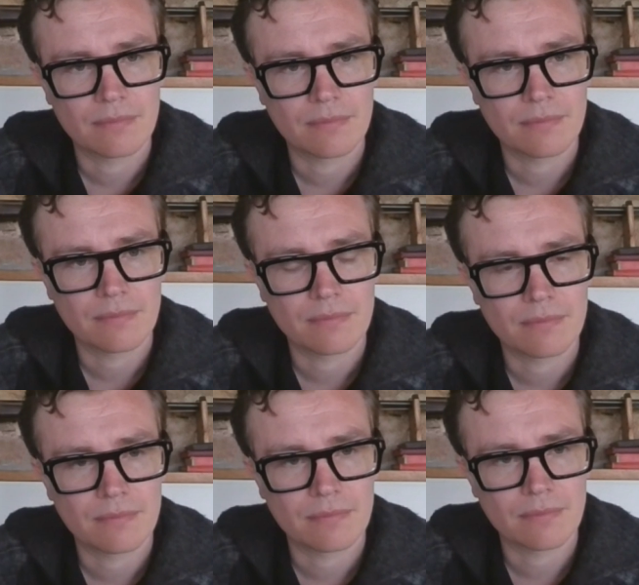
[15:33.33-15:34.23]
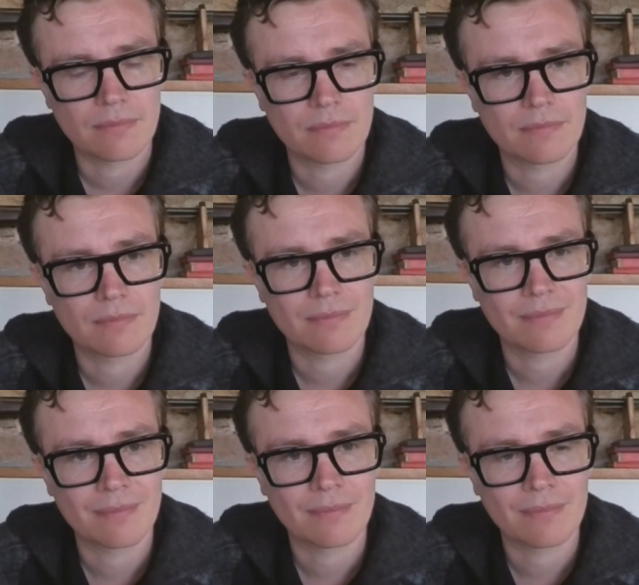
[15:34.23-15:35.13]

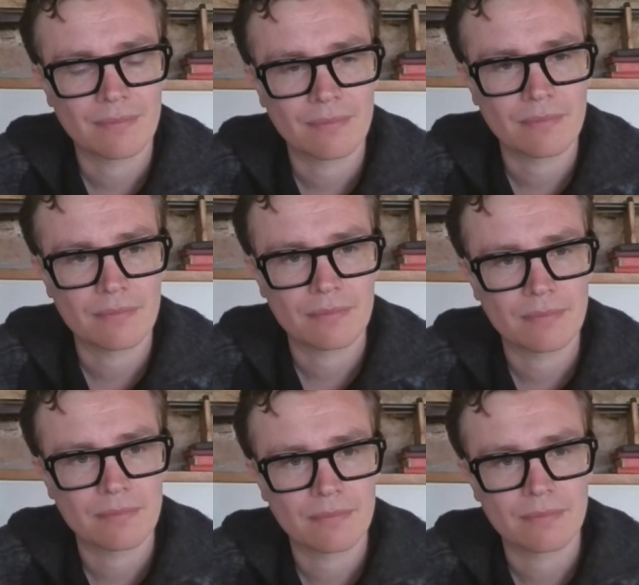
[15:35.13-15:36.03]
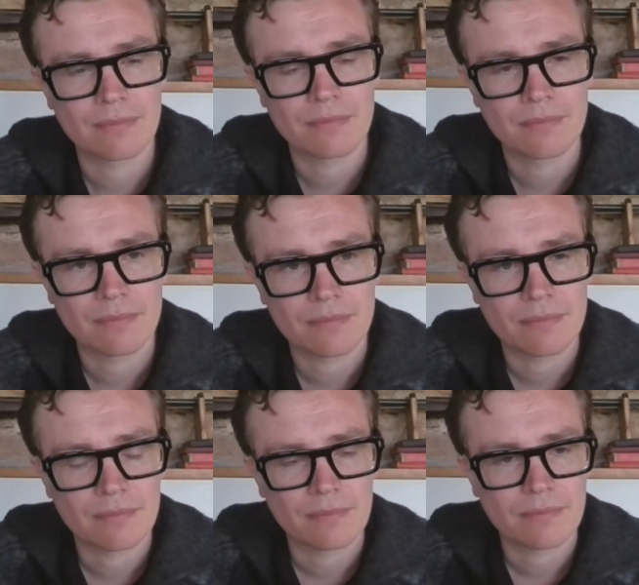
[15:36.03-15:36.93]

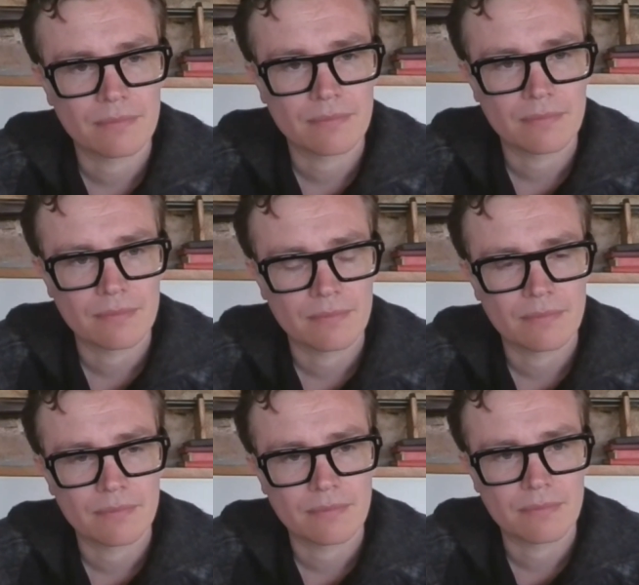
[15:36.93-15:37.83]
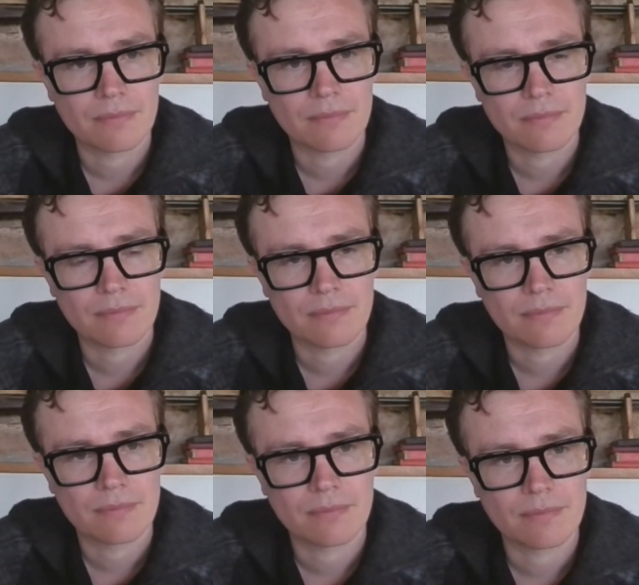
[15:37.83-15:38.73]

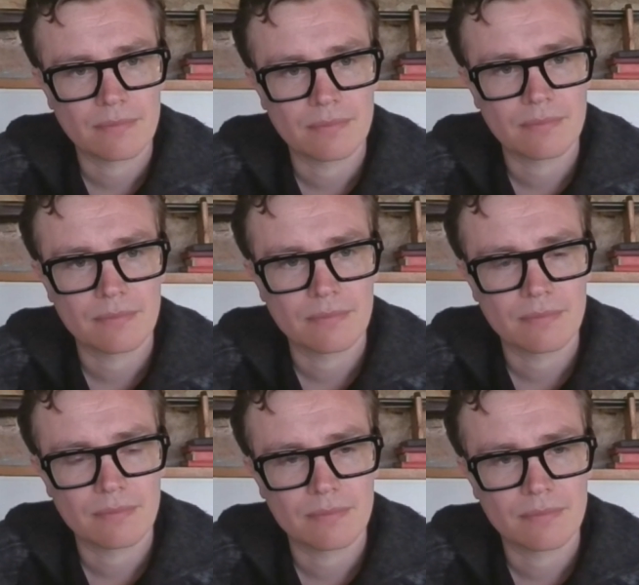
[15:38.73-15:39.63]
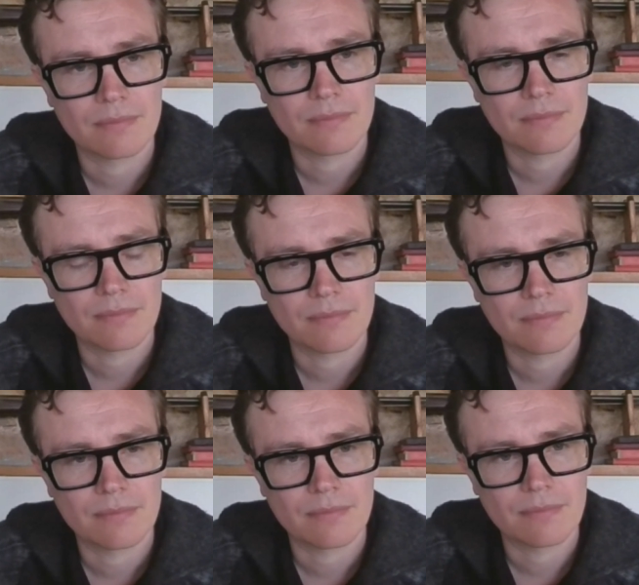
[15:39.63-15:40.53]

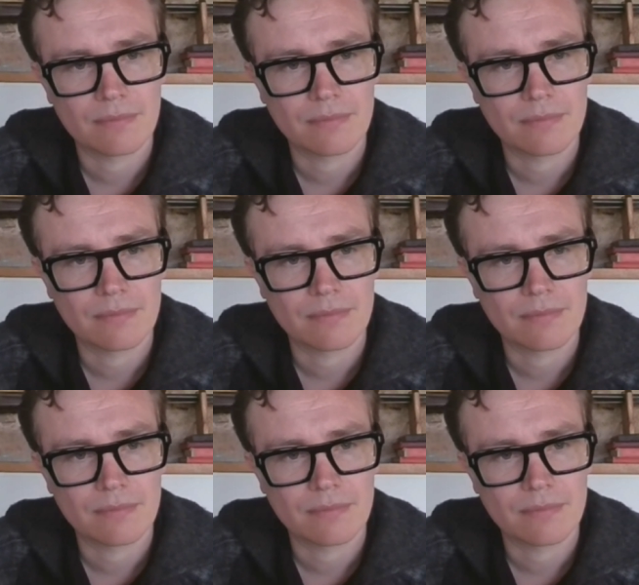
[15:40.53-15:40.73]
[no speech]